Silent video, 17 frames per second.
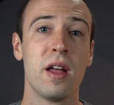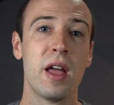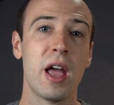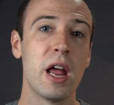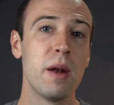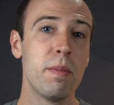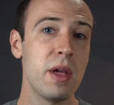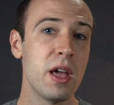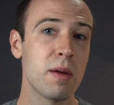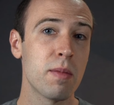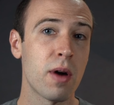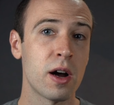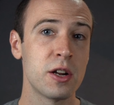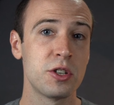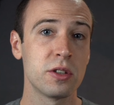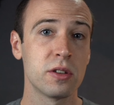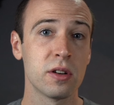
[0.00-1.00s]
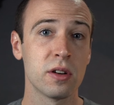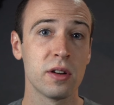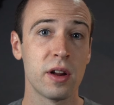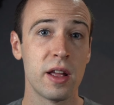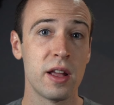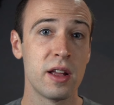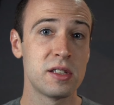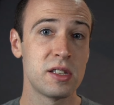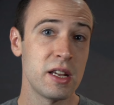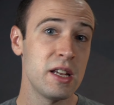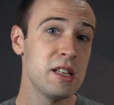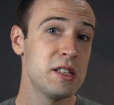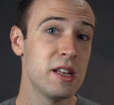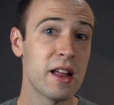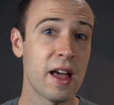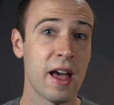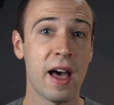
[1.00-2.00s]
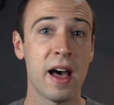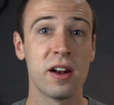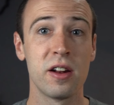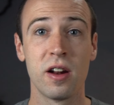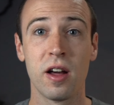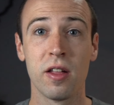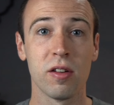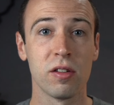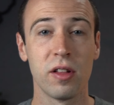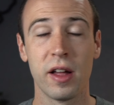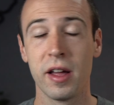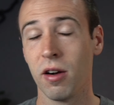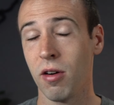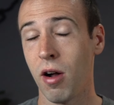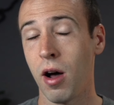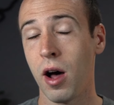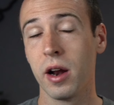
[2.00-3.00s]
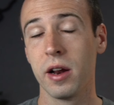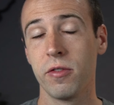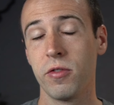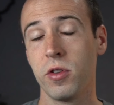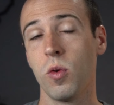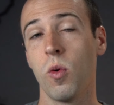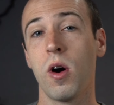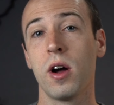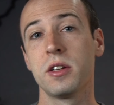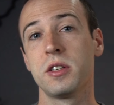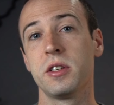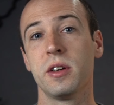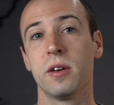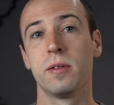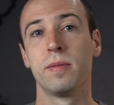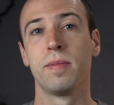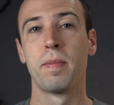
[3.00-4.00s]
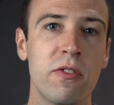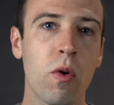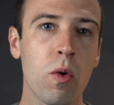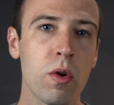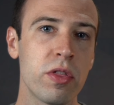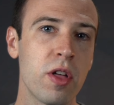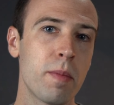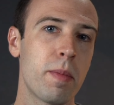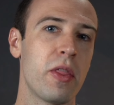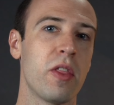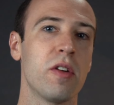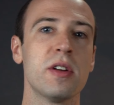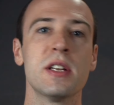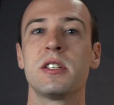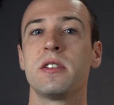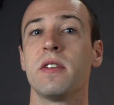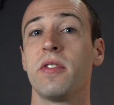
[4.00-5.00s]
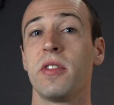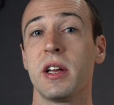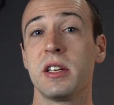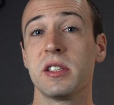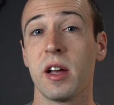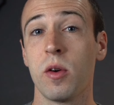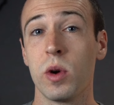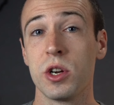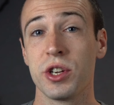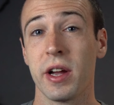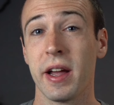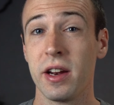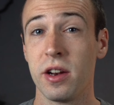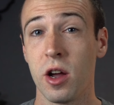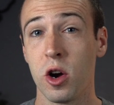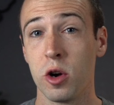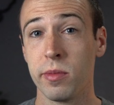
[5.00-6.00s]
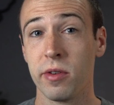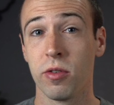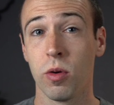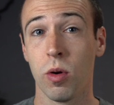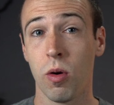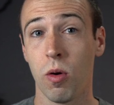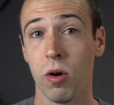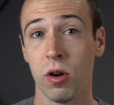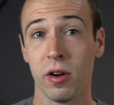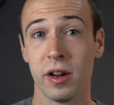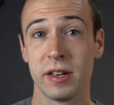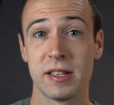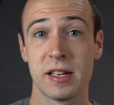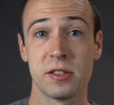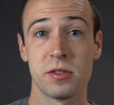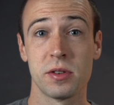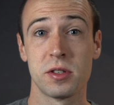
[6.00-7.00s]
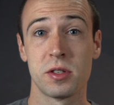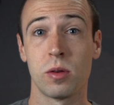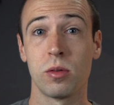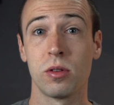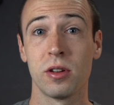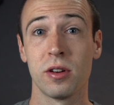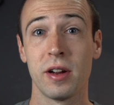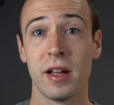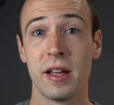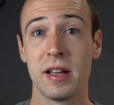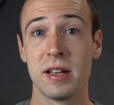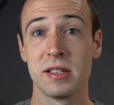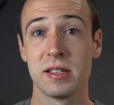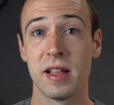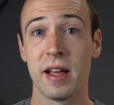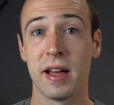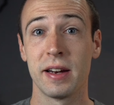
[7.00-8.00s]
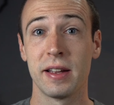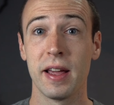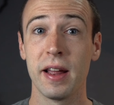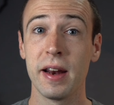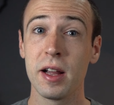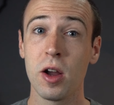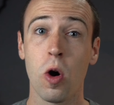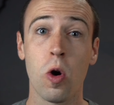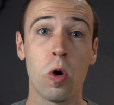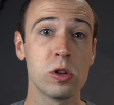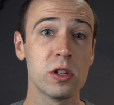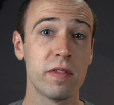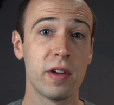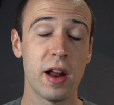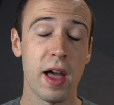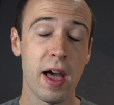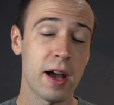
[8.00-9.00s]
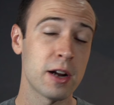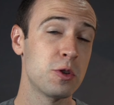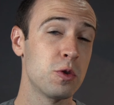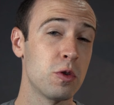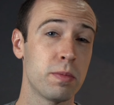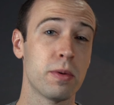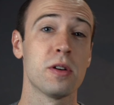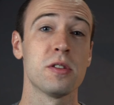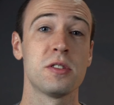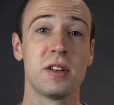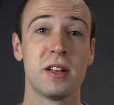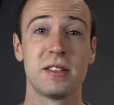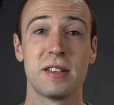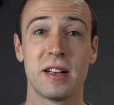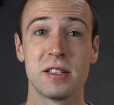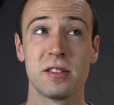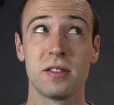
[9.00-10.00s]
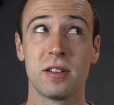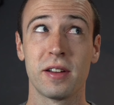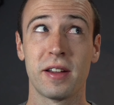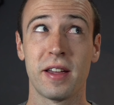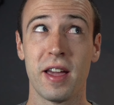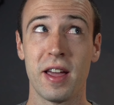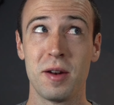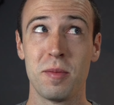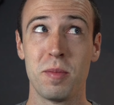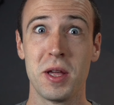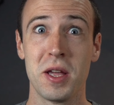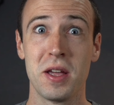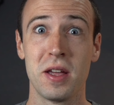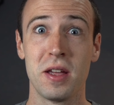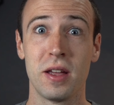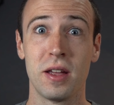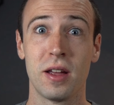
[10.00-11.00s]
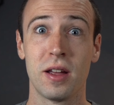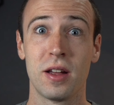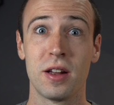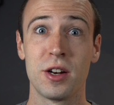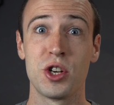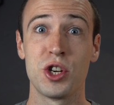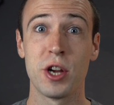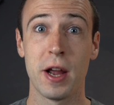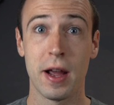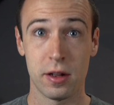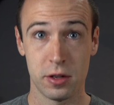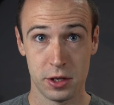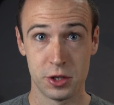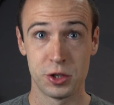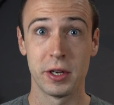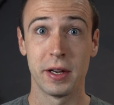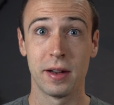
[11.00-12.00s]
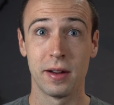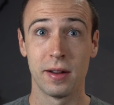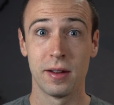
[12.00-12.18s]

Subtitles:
And being modular, it's easy to add another later on if you want to. Fourth up on the list of things I wish I had known before ordering Tesla Solar is that getting a hold of an actual person at Tesla can be challenging.